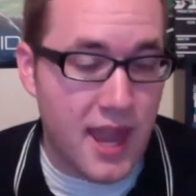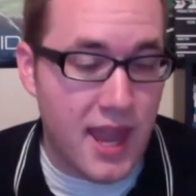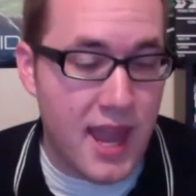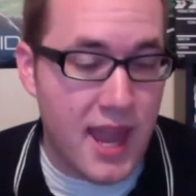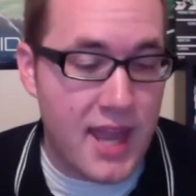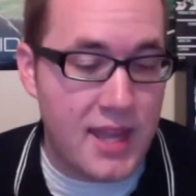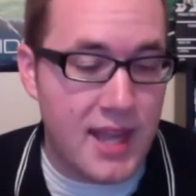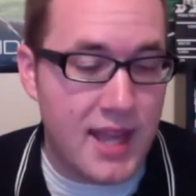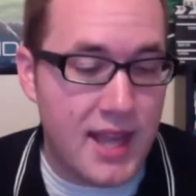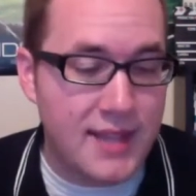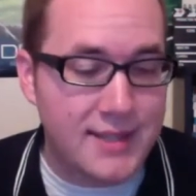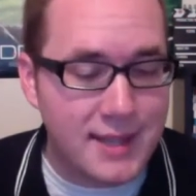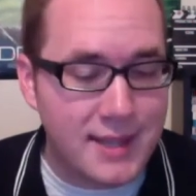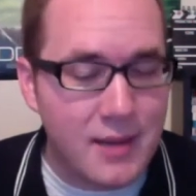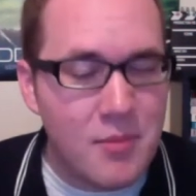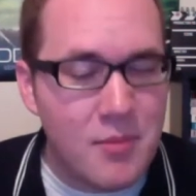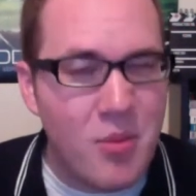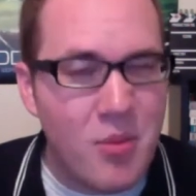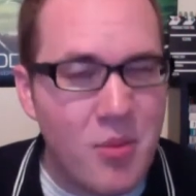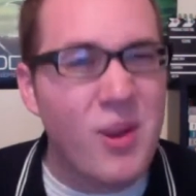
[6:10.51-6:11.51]
And at
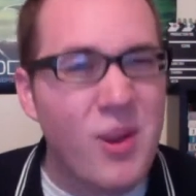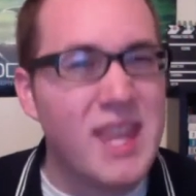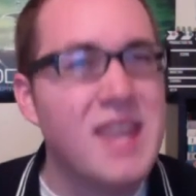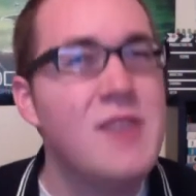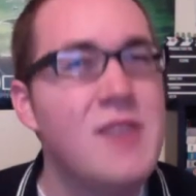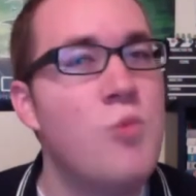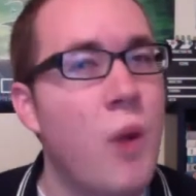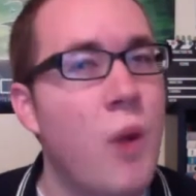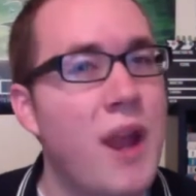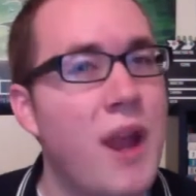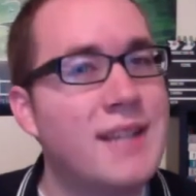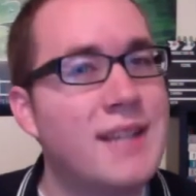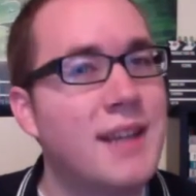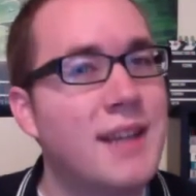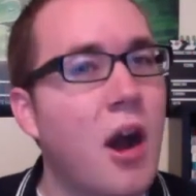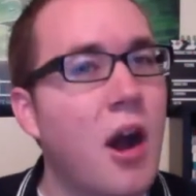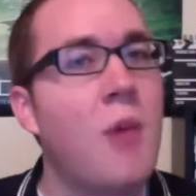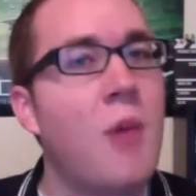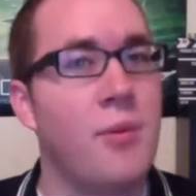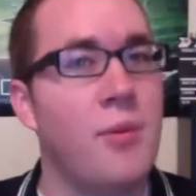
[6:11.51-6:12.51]
some point, he wakes
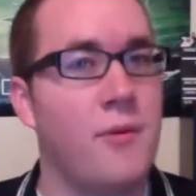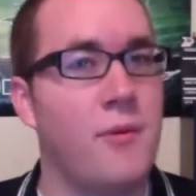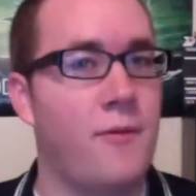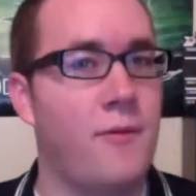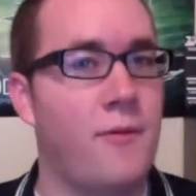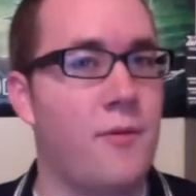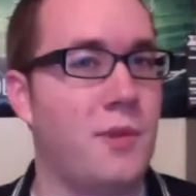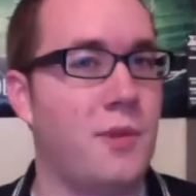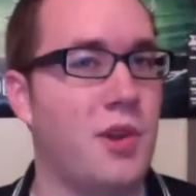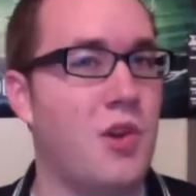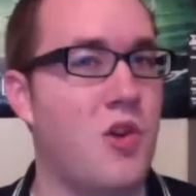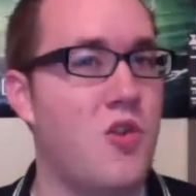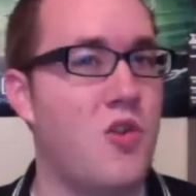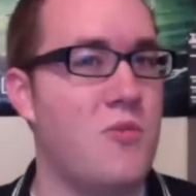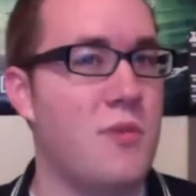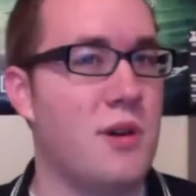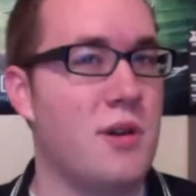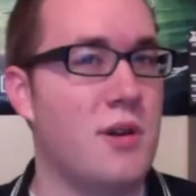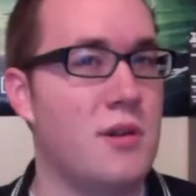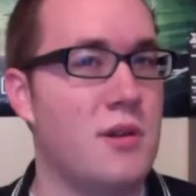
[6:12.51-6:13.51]
up from the
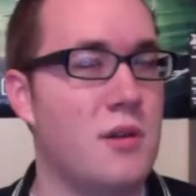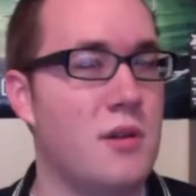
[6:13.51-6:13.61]
coma.